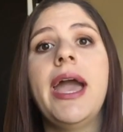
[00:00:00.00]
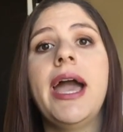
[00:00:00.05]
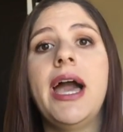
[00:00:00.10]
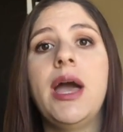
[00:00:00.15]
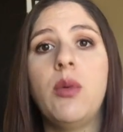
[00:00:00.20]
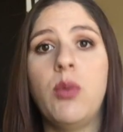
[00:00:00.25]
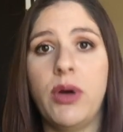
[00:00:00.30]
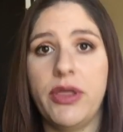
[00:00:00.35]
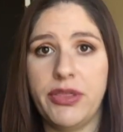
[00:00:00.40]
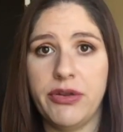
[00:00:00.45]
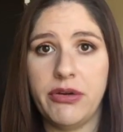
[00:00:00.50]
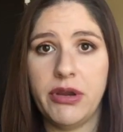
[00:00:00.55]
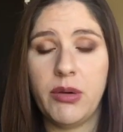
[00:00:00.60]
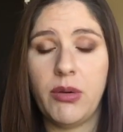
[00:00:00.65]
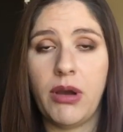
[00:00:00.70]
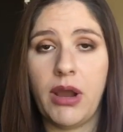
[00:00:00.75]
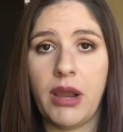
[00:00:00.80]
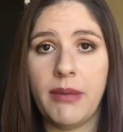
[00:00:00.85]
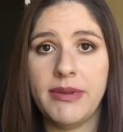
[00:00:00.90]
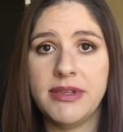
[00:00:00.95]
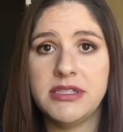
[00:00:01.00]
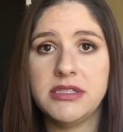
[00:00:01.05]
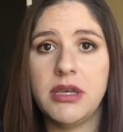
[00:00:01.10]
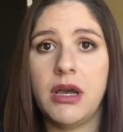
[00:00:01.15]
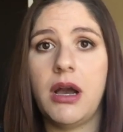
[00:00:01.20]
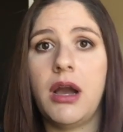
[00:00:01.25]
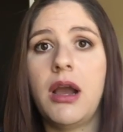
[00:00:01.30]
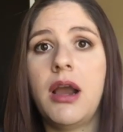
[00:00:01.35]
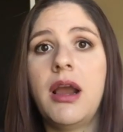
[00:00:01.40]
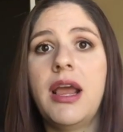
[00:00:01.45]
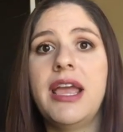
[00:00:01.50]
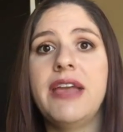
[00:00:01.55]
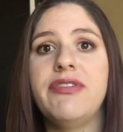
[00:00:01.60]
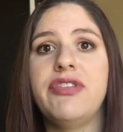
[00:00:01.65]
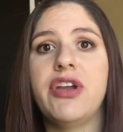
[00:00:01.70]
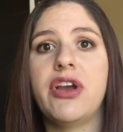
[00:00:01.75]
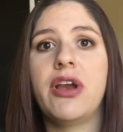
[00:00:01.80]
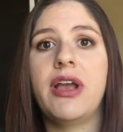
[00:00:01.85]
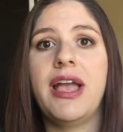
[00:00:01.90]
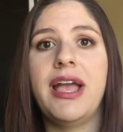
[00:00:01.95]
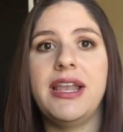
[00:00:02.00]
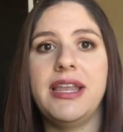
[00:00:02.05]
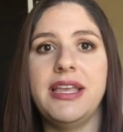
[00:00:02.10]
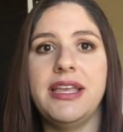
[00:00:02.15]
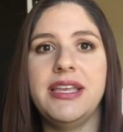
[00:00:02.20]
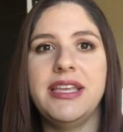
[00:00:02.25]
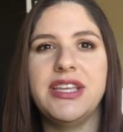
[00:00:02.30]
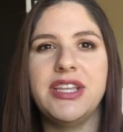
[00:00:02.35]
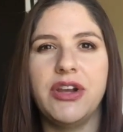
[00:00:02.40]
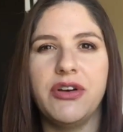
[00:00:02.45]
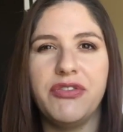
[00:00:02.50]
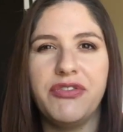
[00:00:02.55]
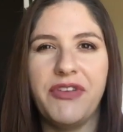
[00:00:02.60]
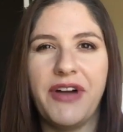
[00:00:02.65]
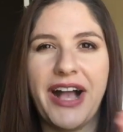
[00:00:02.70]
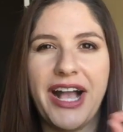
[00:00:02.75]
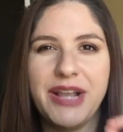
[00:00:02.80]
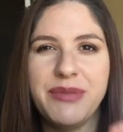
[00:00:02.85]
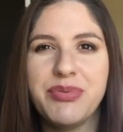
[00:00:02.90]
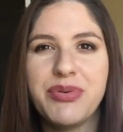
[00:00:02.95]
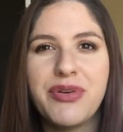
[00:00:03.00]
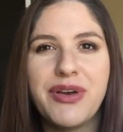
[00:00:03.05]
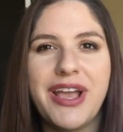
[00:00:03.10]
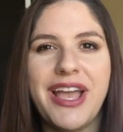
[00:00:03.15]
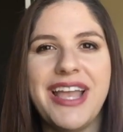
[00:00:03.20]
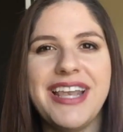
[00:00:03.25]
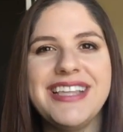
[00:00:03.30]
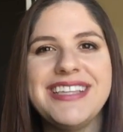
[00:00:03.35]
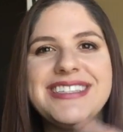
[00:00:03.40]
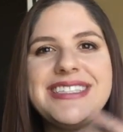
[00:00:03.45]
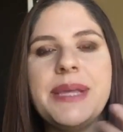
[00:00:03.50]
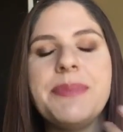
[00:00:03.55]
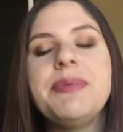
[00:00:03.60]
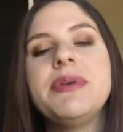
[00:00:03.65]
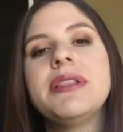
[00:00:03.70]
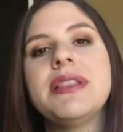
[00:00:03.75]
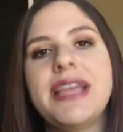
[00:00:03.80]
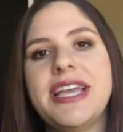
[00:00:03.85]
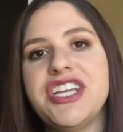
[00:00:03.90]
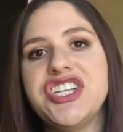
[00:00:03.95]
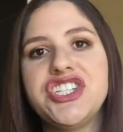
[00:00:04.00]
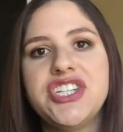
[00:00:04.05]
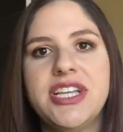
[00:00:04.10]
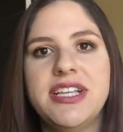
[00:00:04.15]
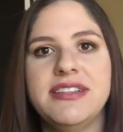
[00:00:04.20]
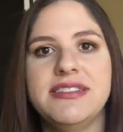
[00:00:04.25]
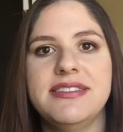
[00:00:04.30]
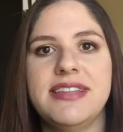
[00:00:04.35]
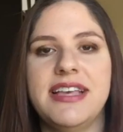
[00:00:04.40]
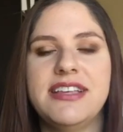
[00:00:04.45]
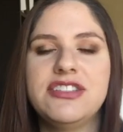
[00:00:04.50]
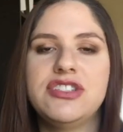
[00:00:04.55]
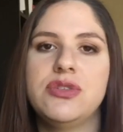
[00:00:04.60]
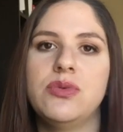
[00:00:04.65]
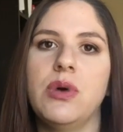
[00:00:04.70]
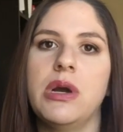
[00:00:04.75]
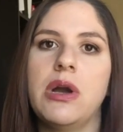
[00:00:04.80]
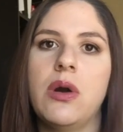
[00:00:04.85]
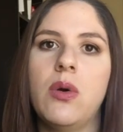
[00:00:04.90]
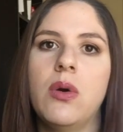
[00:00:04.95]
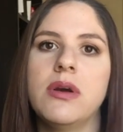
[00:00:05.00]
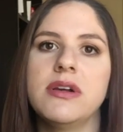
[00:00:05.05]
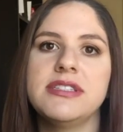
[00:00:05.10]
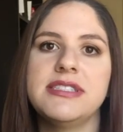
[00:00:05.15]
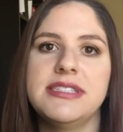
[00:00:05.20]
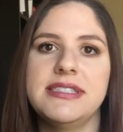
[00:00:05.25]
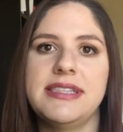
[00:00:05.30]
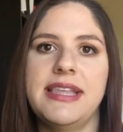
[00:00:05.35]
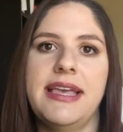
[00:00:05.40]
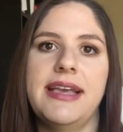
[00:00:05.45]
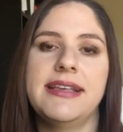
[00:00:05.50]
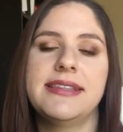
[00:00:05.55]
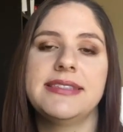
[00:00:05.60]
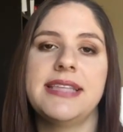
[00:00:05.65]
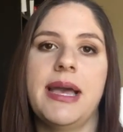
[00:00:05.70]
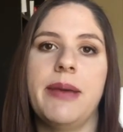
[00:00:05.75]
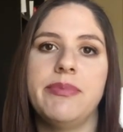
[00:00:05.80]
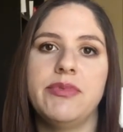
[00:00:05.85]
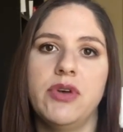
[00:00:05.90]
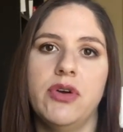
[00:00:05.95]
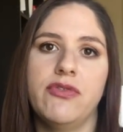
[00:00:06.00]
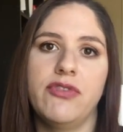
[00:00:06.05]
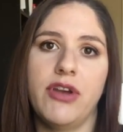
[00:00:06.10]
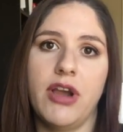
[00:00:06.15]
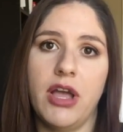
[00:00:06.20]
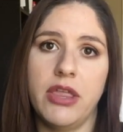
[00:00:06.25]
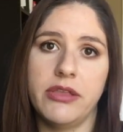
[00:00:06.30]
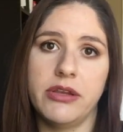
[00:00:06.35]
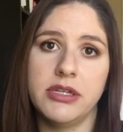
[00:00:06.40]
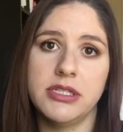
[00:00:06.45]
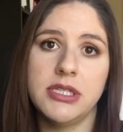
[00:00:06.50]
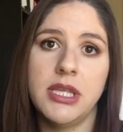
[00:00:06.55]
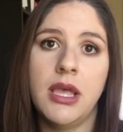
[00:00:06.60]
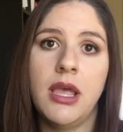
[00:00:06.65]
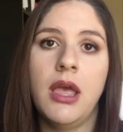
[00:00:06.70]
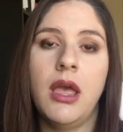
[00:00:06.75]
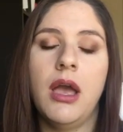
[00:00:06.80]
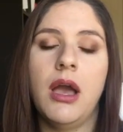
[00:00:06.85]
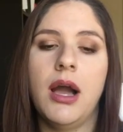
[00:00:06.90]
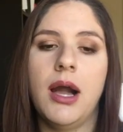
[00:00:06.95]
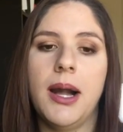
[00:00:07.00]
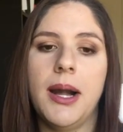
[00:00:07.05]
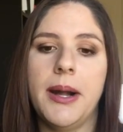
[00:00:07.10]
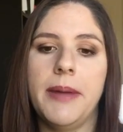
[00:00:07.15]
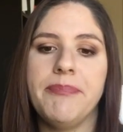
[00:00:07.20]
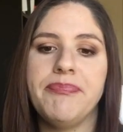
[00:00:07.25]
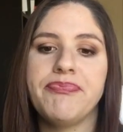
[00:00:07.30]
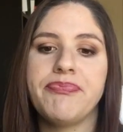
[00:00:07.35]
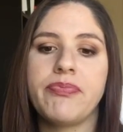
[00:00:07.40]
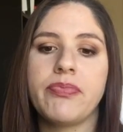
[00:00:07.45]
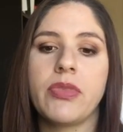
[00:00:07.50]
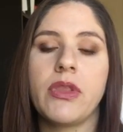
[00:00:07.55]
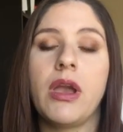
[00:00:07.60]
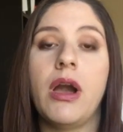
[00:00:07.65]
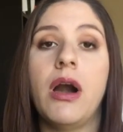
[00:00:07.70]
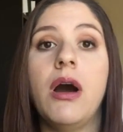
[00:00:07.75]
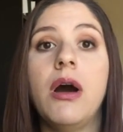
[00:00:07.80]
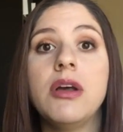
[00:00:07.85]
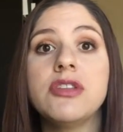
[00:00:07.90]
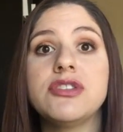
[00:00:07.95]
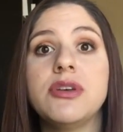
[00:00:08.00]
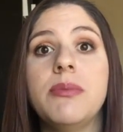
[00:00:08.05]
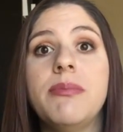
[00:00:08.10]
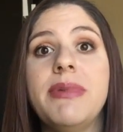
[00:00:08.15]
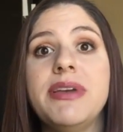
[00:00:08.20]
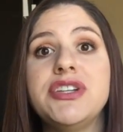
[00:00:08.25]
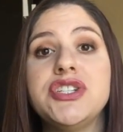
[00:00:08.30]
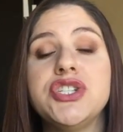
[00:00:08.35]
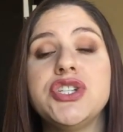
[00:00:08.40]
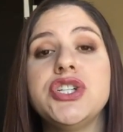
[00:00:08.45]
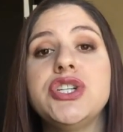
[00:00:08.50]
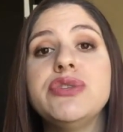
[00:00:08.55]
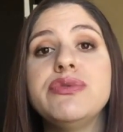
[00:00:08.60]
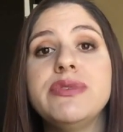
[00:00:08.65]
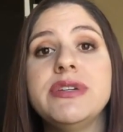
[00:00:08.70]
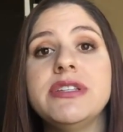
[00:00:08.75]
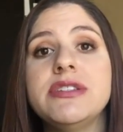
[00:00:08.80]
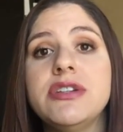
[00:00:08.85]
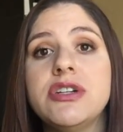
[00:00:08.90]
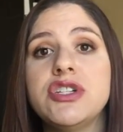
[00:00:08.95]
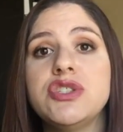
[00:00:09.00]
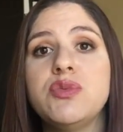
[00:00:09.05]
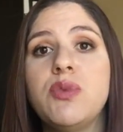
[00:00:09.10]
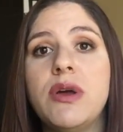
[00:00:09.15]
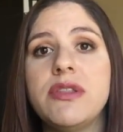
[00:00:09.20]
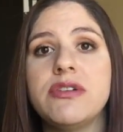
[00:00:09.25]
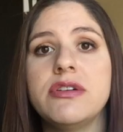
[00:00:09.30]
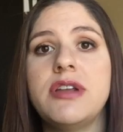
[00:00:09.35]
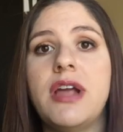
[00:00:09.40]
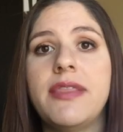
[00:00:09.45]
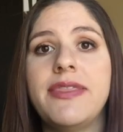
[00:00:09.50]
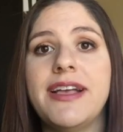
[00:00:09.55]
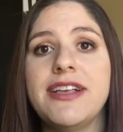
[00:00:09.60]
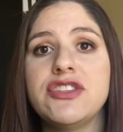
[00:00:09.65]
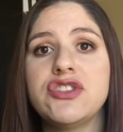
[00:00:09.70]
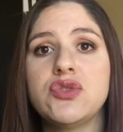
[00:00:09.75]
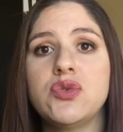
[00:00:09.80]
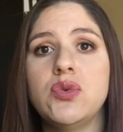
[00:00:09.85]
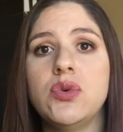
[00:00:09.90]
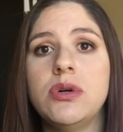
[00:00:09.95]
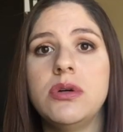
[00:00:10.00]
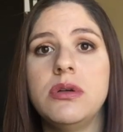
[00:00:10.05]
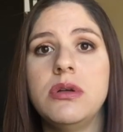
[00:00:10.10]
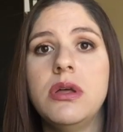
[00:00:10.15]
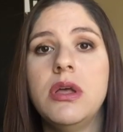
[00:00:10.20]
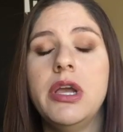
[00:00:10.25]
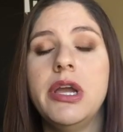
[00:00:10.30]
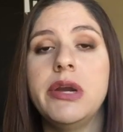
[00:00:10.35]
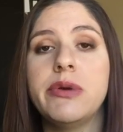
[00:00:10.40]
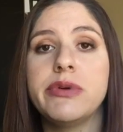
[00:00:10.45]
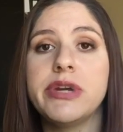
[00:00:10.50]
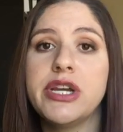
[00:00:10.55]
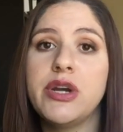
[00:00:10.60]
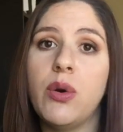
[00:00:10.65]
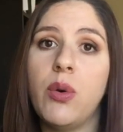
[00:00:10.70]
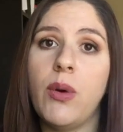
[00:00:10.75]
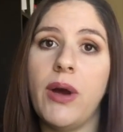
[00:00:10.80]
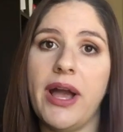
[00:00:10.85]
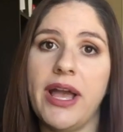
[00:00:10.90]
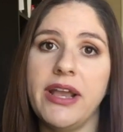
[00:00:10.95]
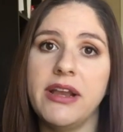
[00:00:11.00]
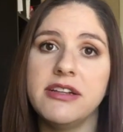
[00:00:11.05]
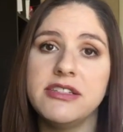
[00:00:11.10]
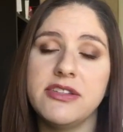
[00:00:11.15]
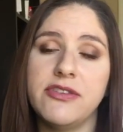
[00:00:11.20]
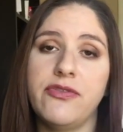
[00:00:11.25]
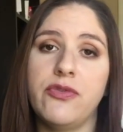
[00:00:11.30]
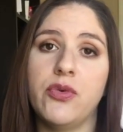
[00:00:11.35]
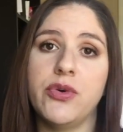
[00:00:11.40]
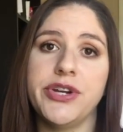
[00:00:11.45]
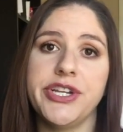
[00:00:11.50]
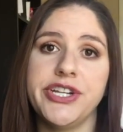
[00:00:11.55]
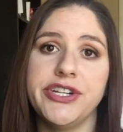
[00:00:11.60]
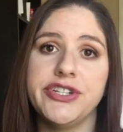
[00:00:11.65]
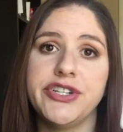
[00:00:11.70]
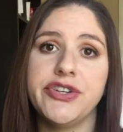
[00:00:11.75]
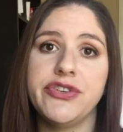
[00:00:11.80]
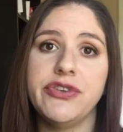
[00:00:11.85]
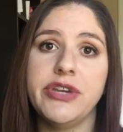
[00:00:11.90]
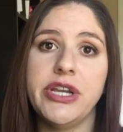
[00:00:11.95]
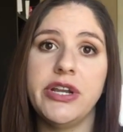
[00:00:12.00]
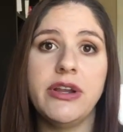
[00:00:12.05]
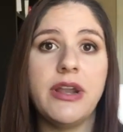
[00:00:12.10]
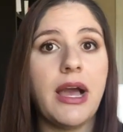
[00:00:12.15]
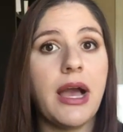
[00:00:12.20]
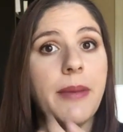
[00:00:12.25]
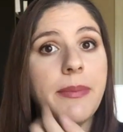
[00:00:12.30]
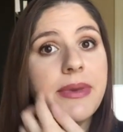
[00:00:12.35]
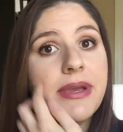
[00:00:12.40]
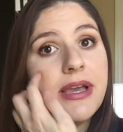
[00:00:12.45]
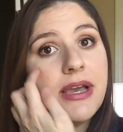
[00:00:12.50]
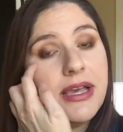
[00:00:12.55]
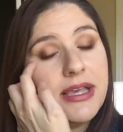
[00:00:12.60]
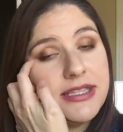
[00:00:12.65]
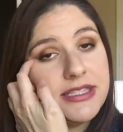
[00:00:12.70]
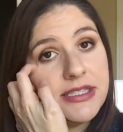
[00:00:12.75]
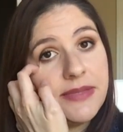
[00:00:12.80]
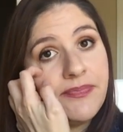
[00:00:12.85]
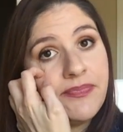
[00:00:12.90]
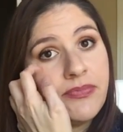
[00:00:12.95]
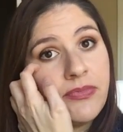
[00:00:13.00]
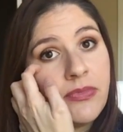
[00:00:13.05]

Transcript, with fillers: and what their requirements are, if there are any, you know, fine print, any stipulations as to what courses they accept over others. Um, also, make sure you research whether or not that school requires a four-year degree or not because